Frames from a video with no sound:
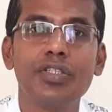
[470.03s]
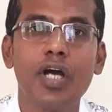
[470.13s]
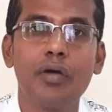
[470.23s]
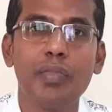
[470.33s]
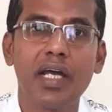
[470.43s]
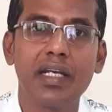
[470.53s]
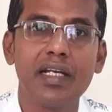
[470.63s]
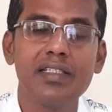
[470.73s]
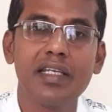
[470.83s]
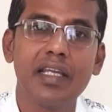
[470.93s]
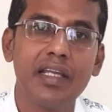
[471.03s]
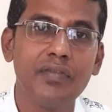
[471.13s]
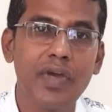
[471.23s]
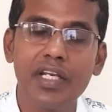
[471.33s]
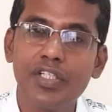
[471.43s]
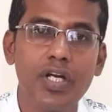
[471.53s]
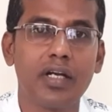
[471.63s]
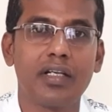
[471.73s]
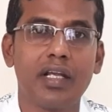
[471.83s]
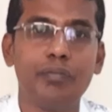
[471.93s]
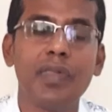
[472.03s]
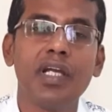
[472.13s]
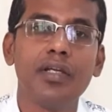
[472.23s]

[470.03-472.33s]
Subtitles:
stock markets in very short time.